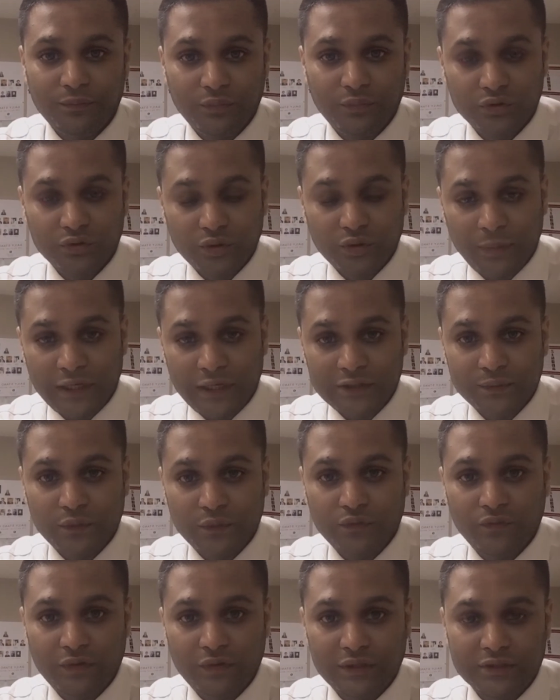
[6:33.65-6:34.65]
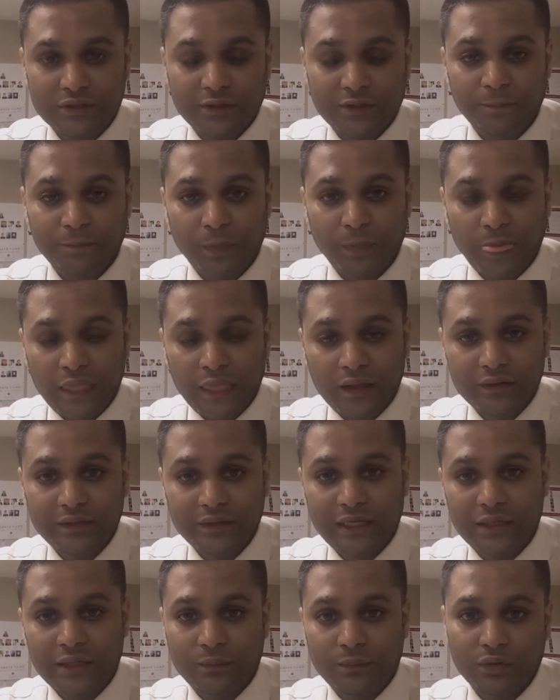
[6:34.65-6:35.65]
Put the passport first,
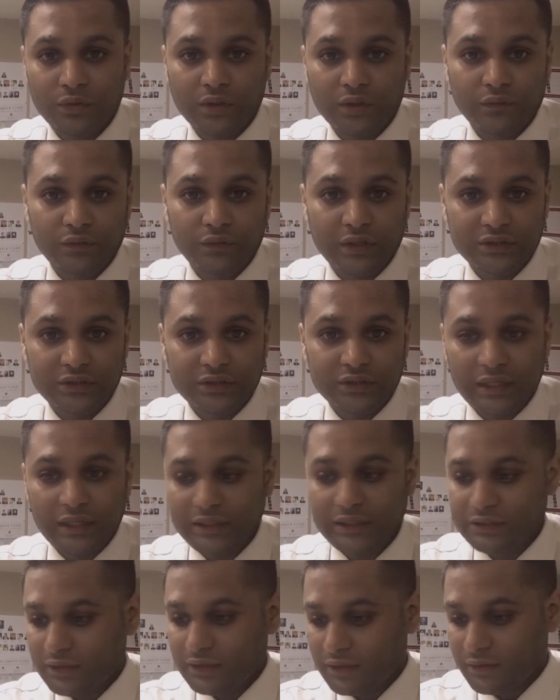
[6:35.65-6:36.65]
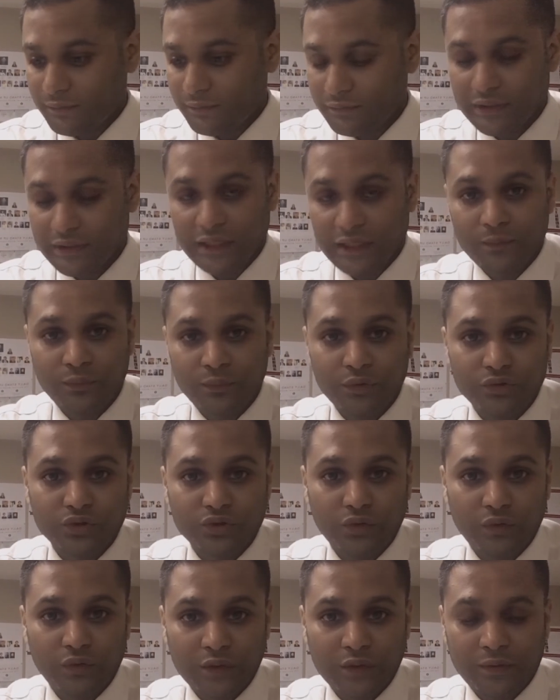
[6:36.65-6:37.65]
then put invitation letter, then put
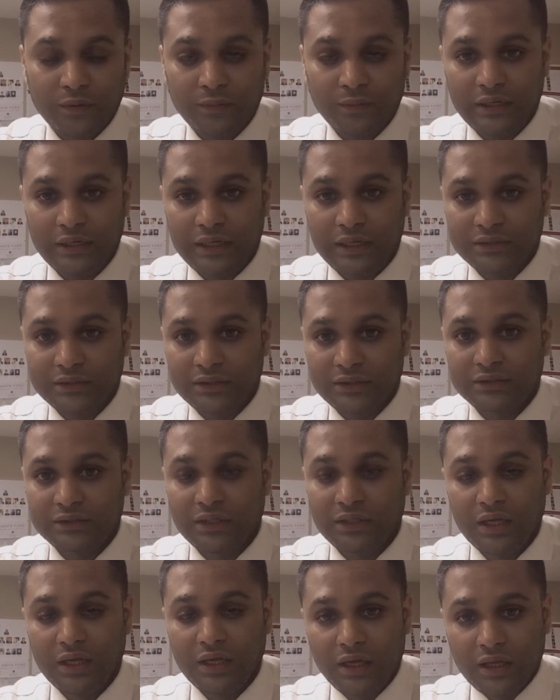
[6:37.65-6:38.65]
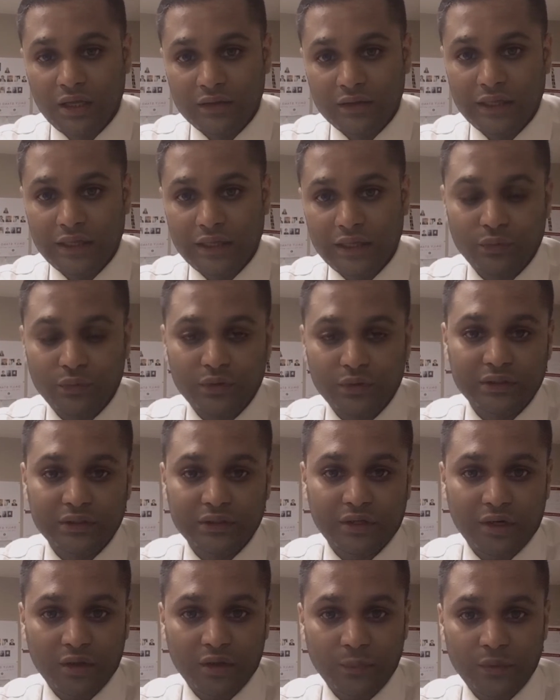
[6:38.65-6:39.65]
your work permit license, then put the
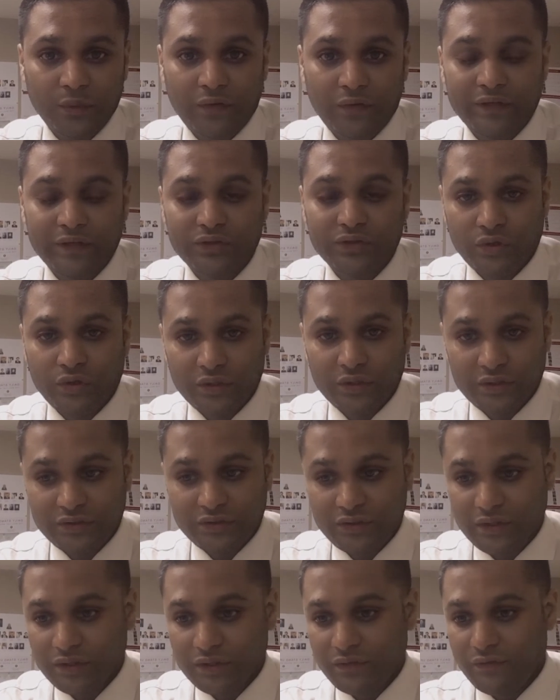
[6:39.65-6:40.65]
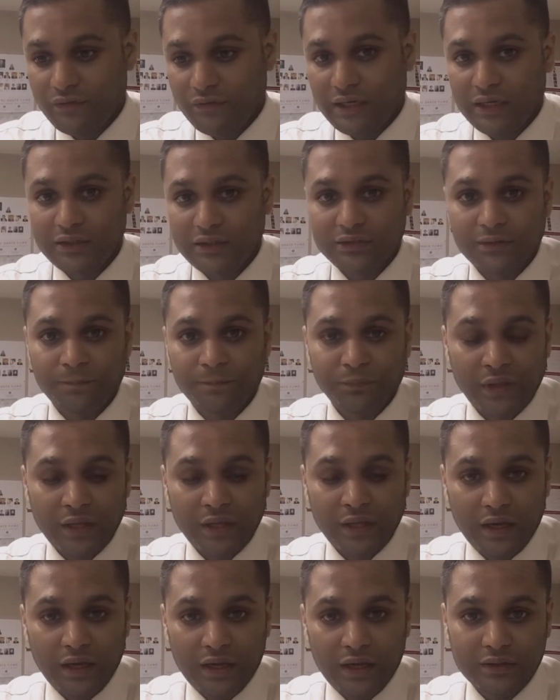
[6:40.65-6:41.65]
copy of education certificates,
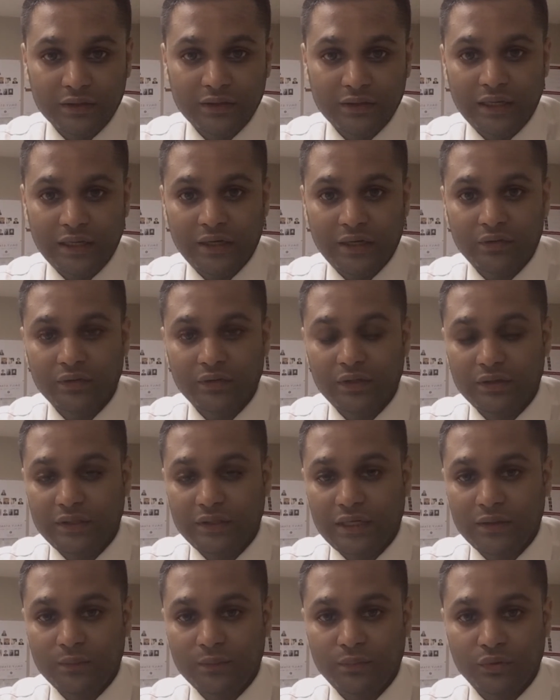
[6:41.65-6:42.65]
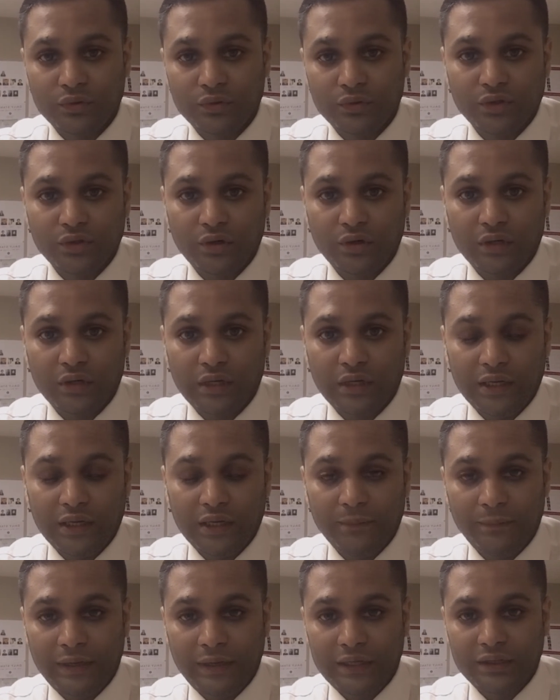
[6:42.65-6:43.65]
and then put
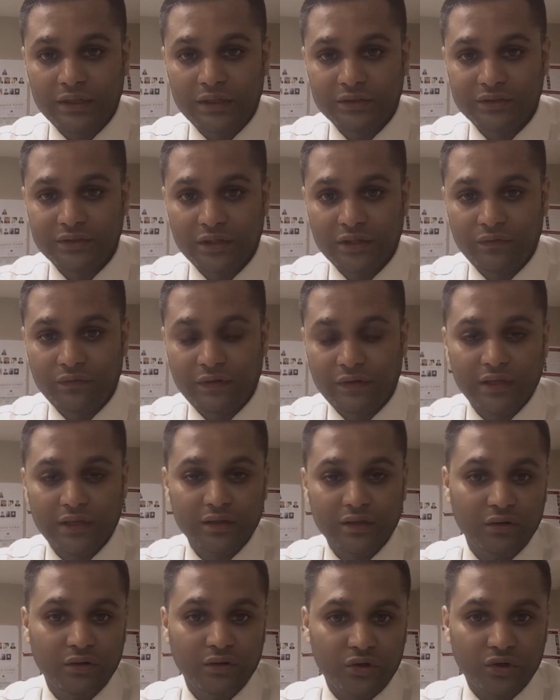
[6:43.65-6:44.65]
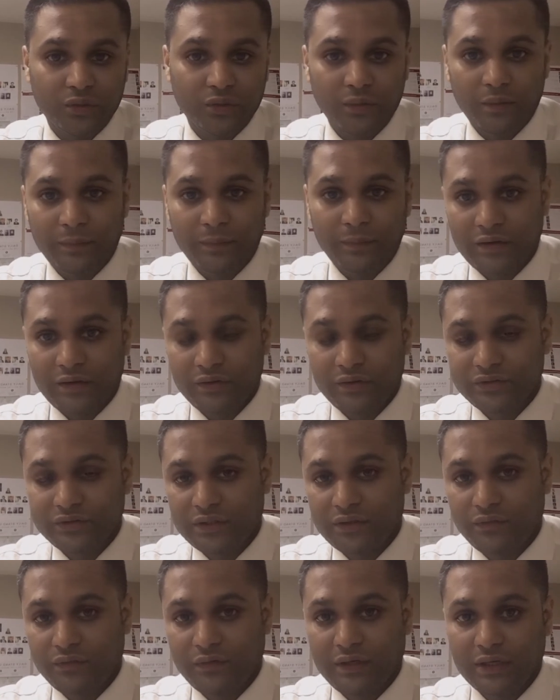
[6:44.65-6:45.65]
your medical certificate, no criminal background
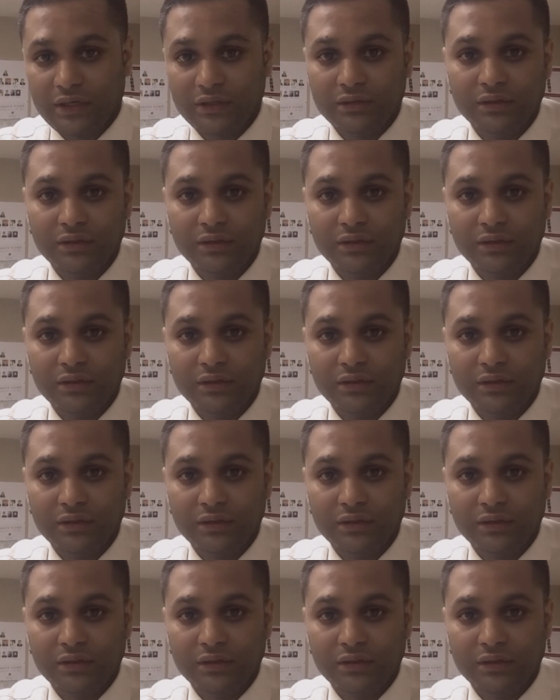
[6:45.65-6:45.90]
certificate,